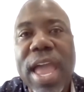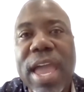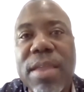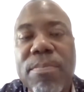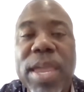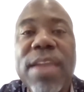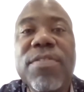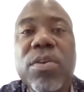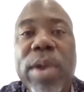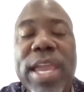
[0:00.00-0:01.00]
And
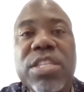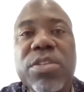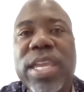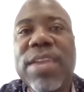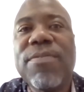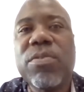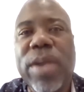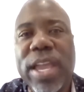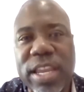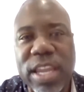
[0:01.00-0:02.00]
paved the way to even
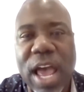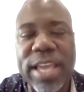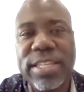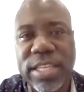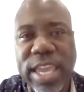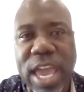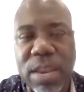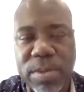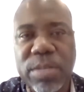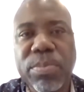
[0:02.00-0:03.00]
recognize the
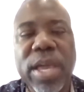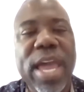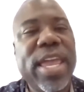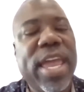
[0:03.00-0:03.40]
cannabis plant,